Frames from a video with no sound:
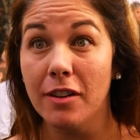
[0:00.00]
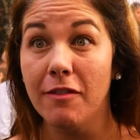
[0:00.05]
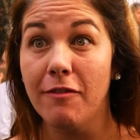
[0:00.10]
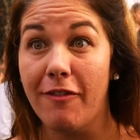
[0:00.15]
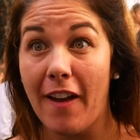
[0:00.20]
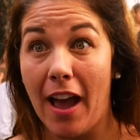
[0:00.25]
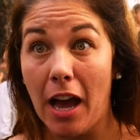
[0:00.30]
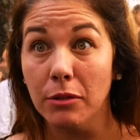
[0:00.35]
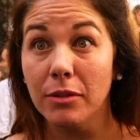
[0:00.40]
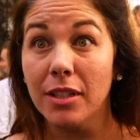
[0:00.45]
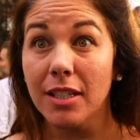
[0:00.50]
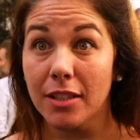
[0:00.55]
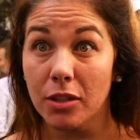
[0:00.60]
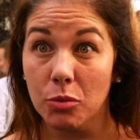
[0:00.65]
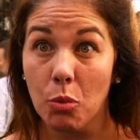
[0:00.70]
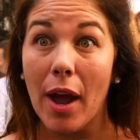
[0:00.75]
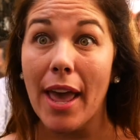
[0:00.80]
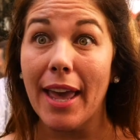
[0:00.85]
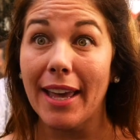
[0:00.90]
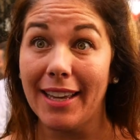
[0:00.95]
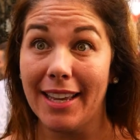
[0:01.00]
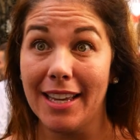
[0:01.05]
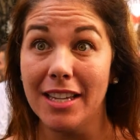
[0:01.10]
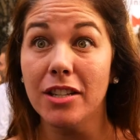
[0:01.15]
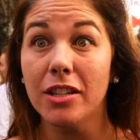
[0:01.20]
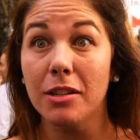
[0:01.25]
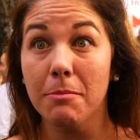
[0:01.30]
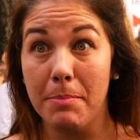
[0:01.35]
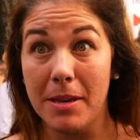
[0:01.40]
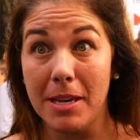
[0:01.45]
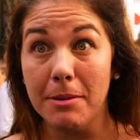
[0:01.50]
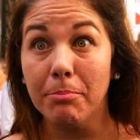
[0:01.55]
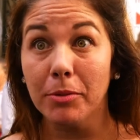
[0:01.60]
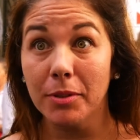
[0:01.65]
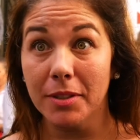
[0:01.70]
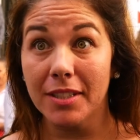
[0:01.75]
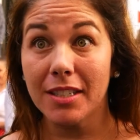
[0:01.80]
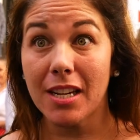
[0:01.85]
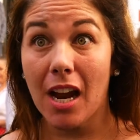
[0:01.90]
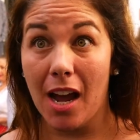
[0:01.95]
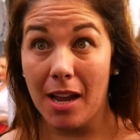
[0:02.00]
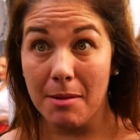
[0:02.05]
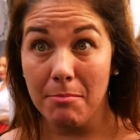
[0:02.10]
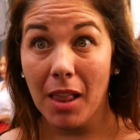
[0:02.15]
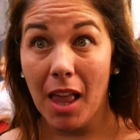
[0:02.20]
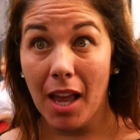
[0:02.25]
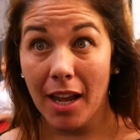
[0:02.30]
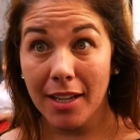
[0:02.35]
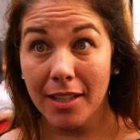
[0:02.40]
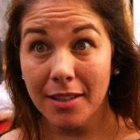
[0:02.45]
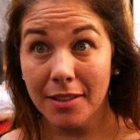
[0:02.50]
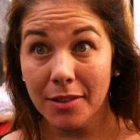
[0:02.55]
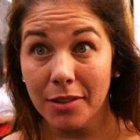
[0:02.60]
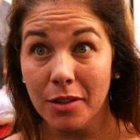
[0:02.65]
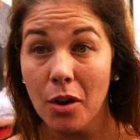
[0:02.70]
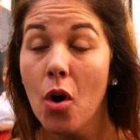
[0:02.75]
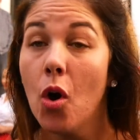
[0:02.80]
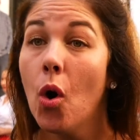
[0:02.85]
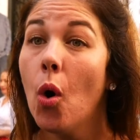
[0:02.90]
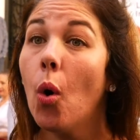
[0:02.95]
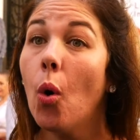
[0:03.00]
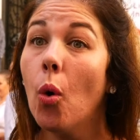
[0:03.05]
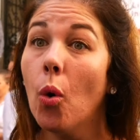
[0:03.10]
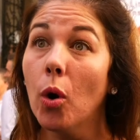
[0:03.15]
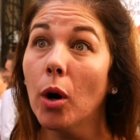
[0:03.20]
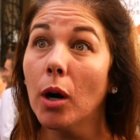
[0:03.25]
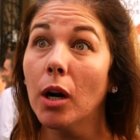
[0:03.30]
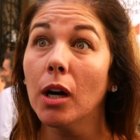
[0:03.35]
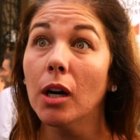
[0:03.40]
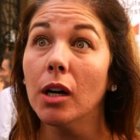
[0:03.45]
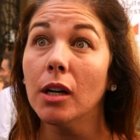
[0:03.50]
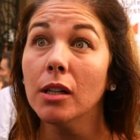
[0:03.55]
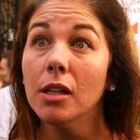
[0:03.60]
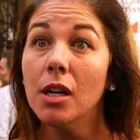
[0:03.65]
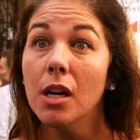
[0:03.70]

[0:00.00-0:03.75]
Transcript: found its way into people's timelines or